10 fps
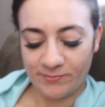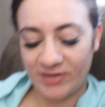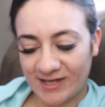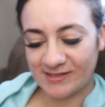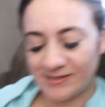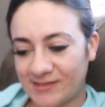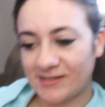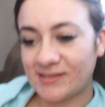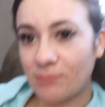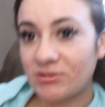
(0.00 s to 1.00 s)
because
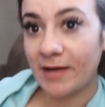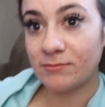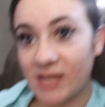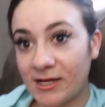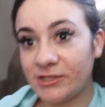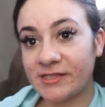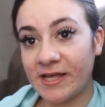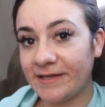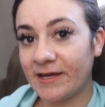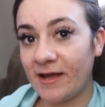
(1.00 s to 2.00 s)
sometimes I just,
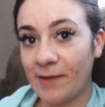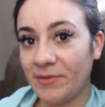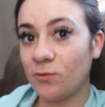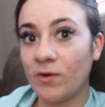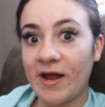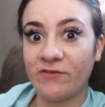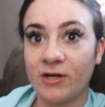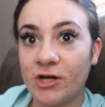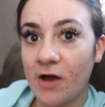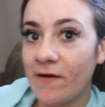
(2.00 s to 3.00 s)
like, I'm like, whatever,
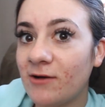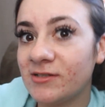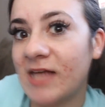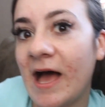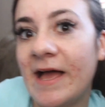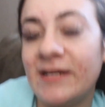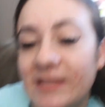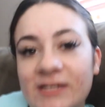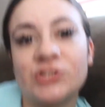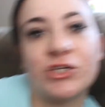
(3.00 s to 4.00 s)
go outside,
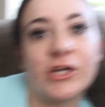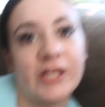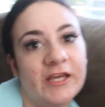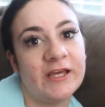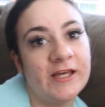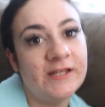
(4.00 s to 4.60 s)
get dirty.